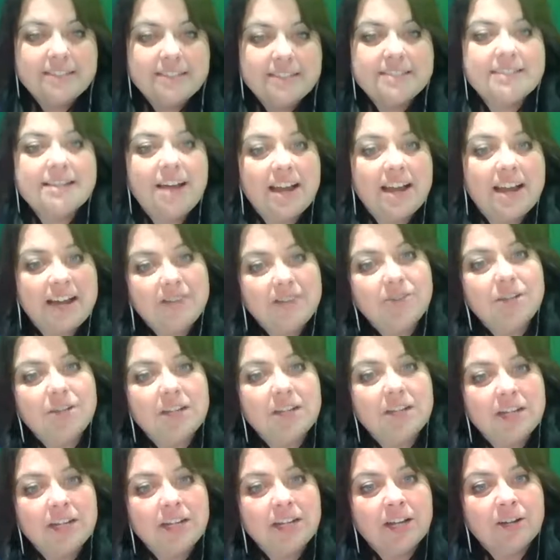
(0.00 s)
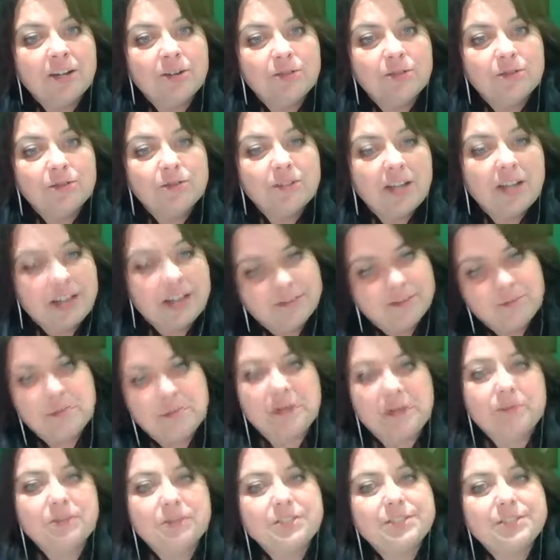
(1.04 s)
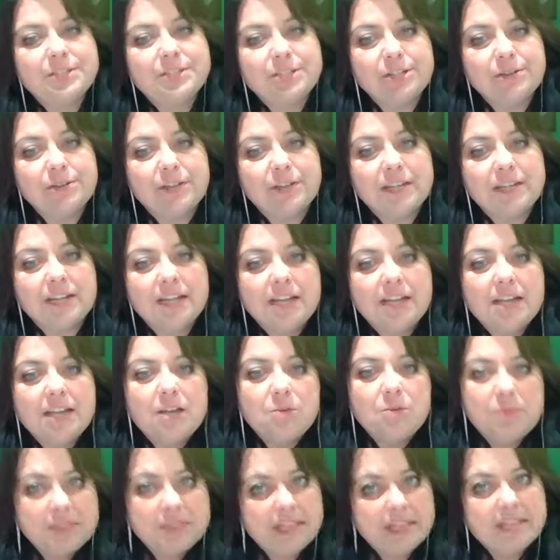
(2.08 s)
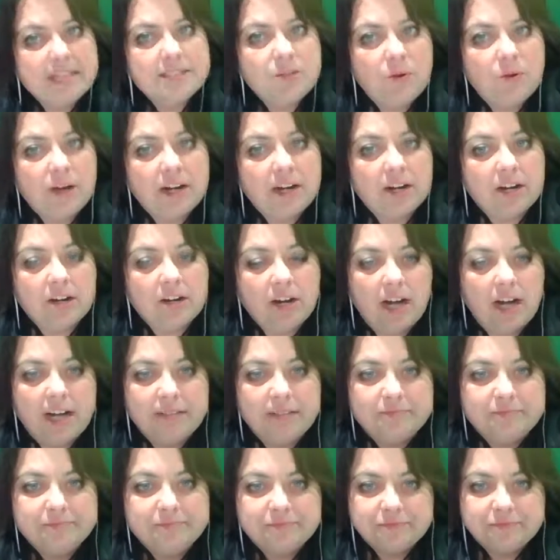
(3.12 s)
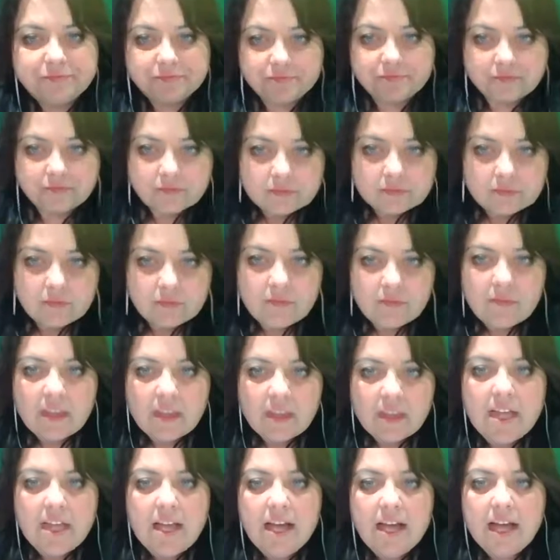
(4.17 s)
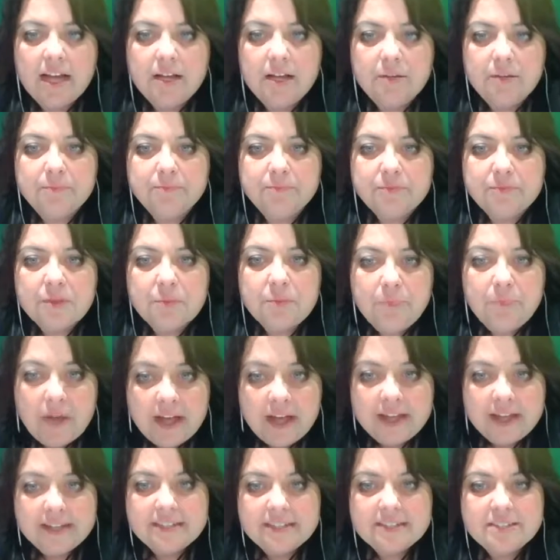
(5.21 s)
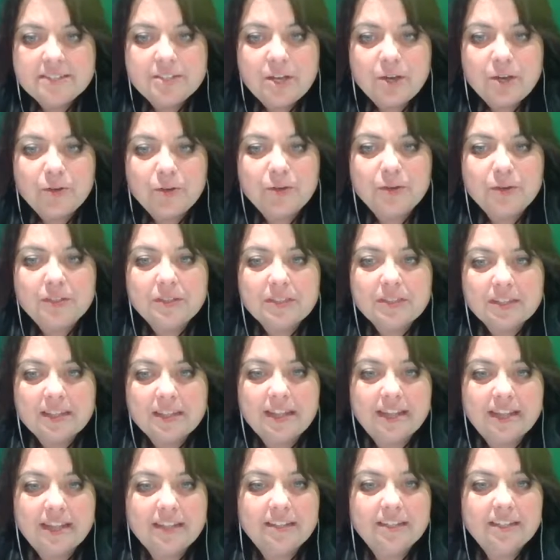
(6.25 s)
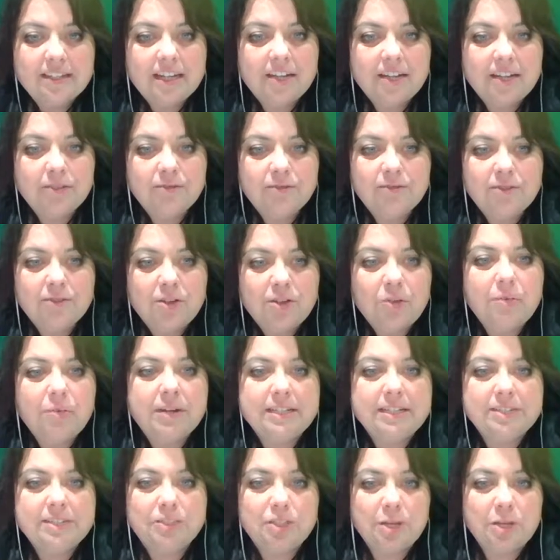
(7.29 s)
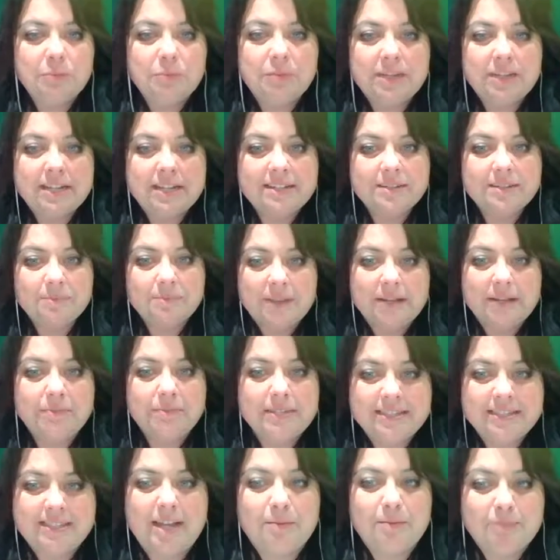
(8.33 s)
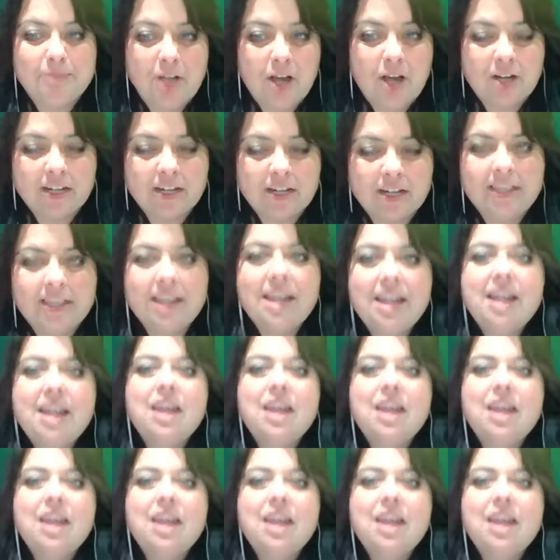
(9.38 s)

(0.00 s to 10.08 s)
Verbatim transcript: because not every, you know, not everybody wants to do it, but that's quite all right. Um, but so then, if nobody's jumping in to make me stop talking,